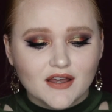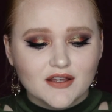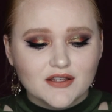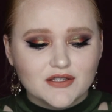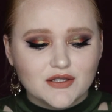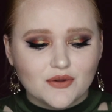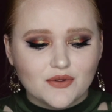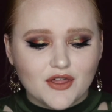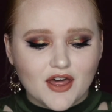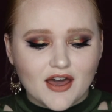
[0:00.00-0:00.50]

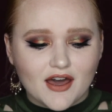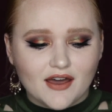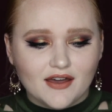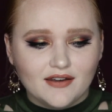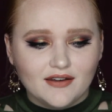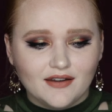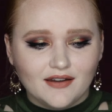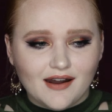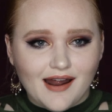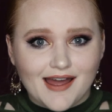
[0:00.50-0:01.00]
so
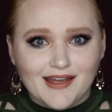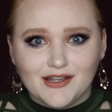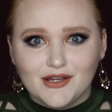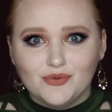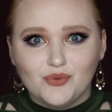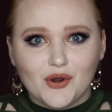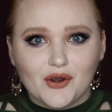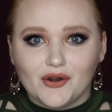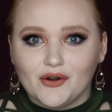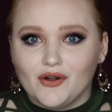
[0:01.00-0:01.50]
that I could
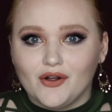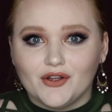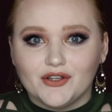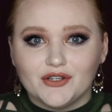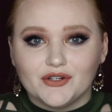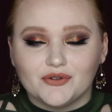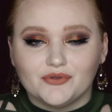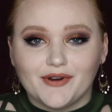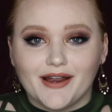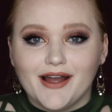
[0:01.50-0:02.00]
wear it all
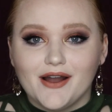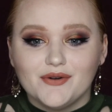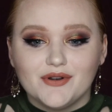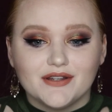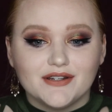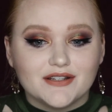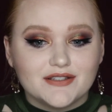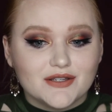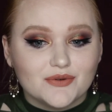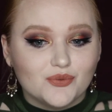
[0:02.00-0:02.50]
year round
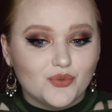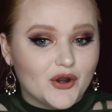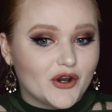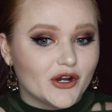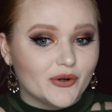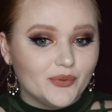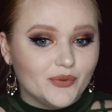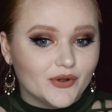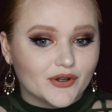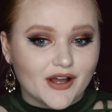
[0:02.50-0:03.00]
and it's a
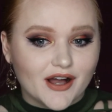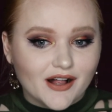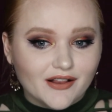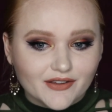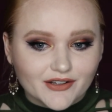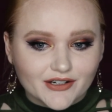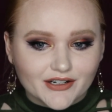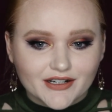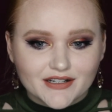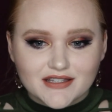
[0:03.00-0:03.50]
wearable
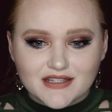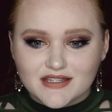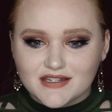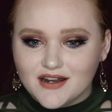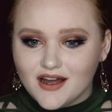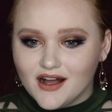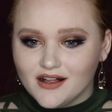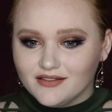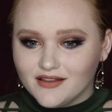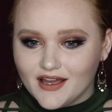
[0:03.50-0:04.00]
color. It's
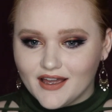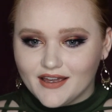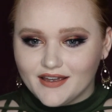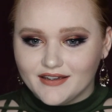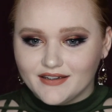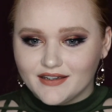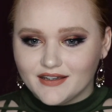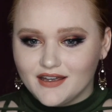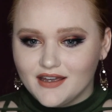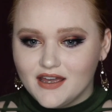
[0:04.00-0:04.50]
not
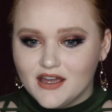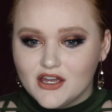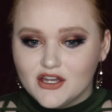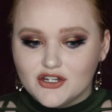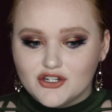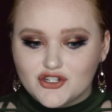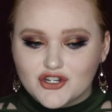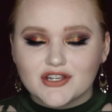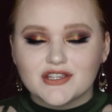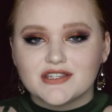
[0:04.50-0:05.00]
like
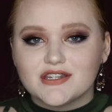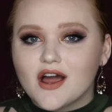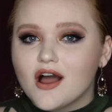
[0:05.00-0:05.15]
just